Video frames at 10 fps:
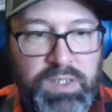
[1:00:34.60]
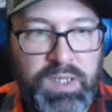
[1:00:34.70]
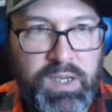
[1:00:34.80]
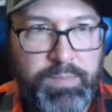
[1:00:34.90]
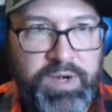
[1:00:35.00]

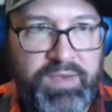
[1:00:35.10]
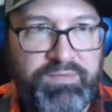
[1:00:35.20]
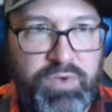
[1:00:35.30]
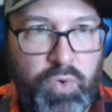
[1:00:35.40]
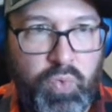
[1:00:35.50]
But I have
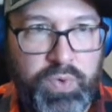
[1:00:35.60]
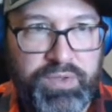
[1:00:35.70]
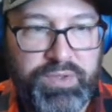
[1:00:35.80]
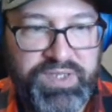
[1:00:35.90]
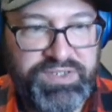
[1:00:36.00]
no
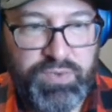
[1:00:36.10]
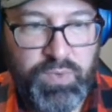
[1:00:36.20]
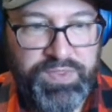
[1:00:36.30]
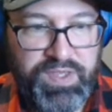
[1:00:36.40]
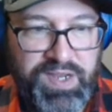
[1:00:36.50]
real issue
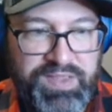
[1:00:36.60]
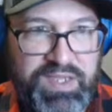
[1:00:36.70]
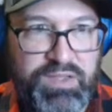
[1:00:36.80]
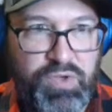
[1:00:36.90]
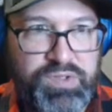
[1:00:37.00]
with it. I think
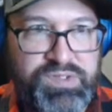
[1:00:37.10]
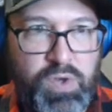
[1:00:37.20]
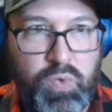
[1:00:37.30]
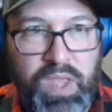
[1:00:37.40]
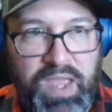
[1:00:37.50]
he looks
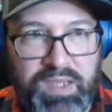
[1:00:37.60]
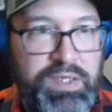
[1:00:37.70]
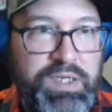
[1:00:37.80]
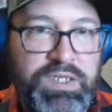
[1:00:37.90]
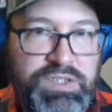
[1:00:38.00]
okay.
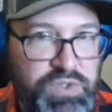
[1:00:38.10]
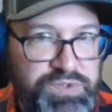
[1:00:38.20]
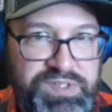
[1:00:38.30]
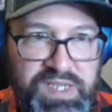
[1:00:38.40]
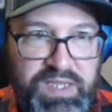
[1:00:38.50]

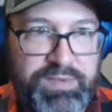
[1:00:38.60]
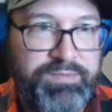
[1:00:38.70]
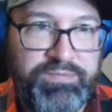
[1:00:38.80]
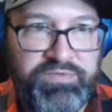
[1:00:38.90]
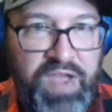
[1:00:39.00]
Should see
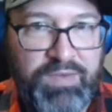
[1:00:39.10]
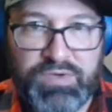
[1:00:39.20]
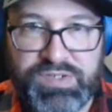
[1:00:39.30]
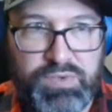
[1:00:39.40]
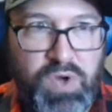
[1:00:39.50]
5
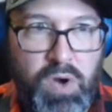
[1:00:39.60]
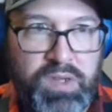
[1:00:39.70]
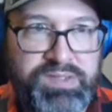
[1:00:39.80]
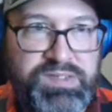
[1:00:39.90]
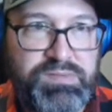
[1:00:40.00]
or so
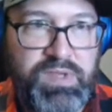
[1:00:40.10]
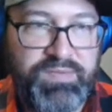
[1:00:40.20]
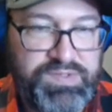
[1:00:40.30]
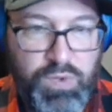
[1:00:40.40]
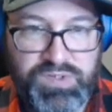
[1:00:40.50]
targets. If
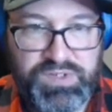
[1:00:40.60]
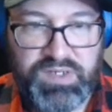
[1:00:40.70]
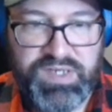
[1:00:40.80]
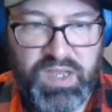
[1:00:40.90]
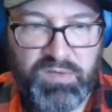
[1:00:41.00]
he scores a
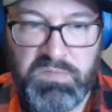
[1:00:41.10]
touchdown,